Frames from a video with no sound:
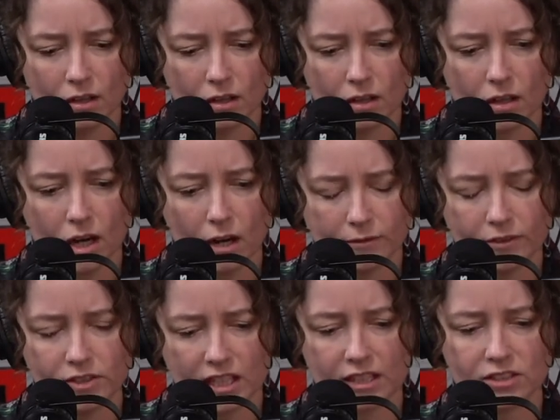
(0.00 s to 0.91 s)

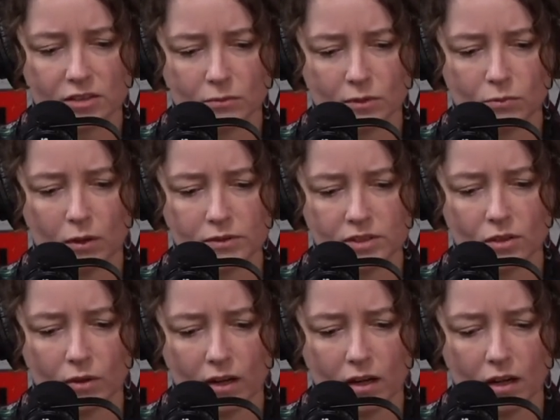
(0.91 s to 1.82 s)
confrontation with what was
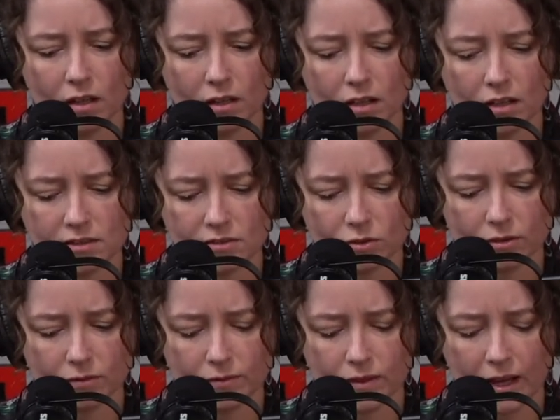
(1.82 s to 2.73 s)
going on is sort
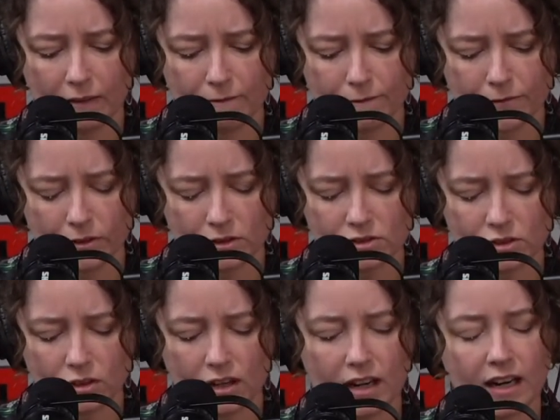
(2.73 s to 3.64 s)
of that first
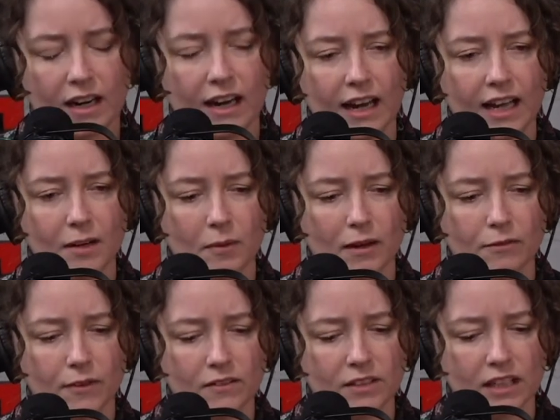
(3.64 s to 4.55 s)
crack I in my
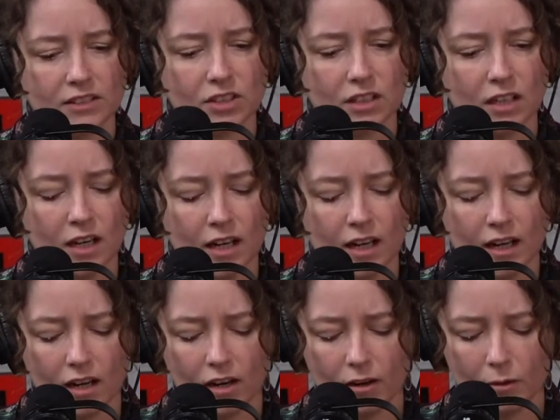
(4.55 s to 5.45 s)
foundation.
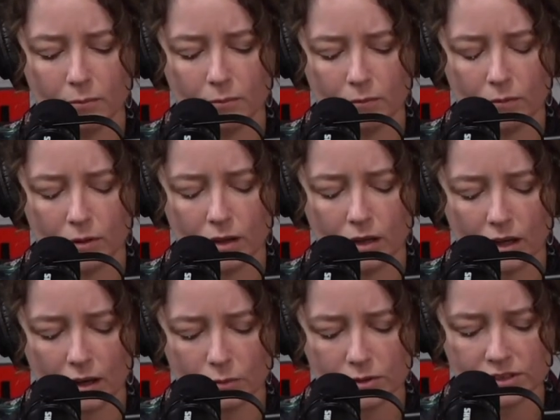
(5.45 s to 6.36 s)

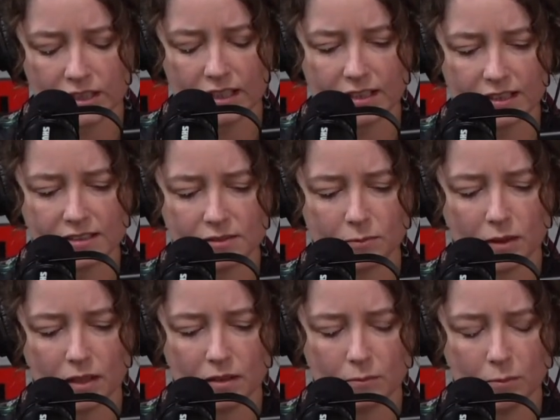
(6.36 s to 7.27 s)
I will say this,
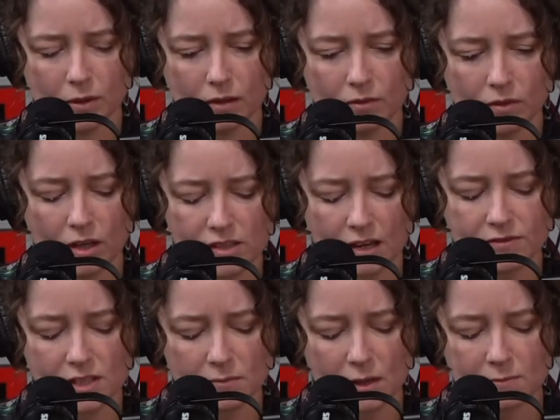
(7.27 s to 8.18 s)
because I've
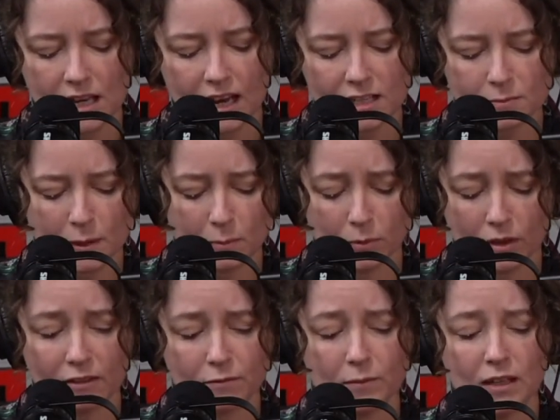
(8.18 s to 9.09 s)
sometimes asked people,
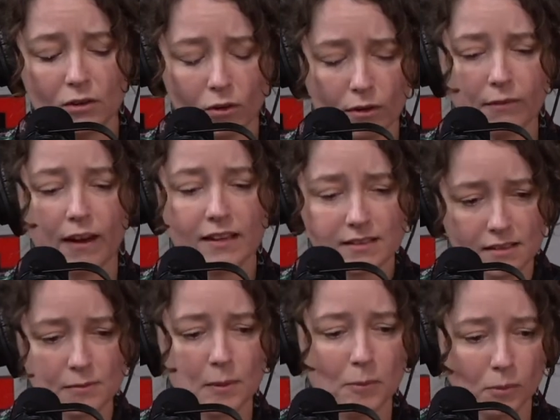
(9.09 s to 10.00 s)
give me your advice,
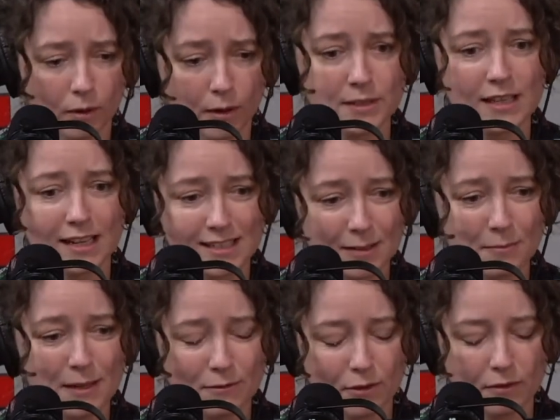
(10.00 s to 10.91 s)
because people are always asking
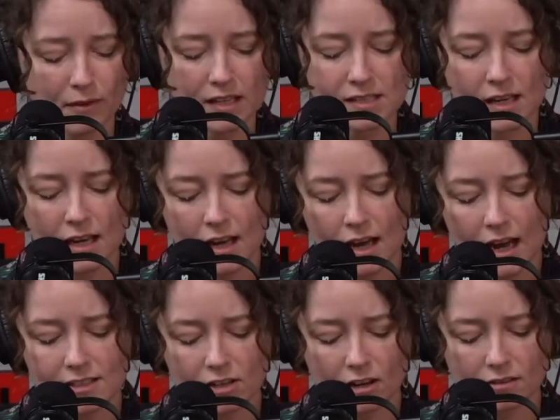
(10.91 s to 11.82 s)
me for advice.
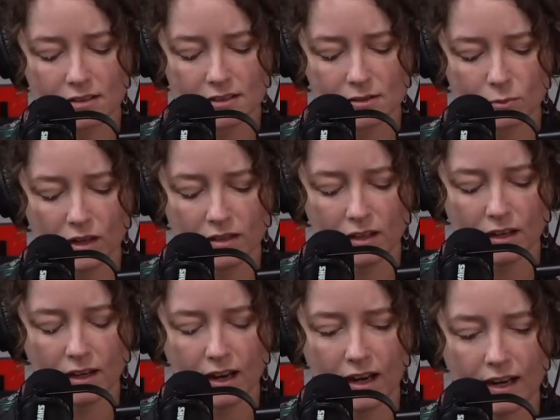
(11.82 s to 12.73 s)
I talked to this one
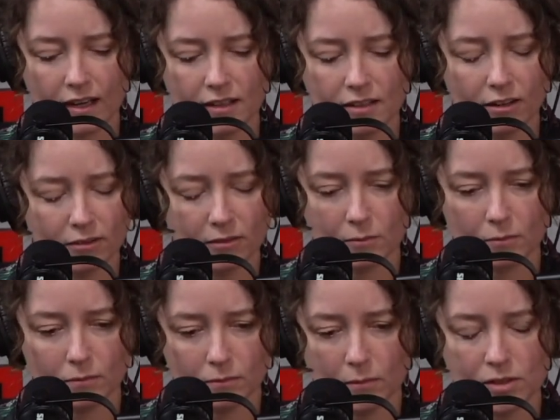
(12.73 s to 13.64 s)
young guy,
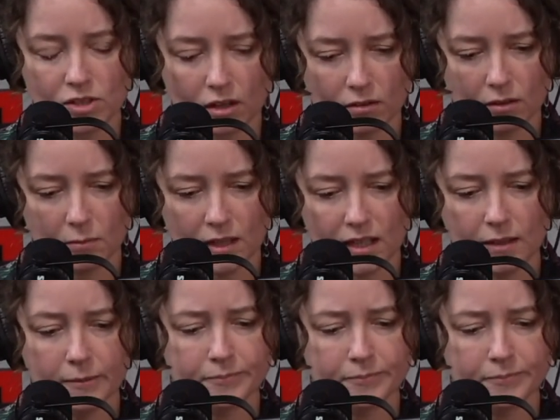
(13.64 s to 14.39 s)
much younger than me.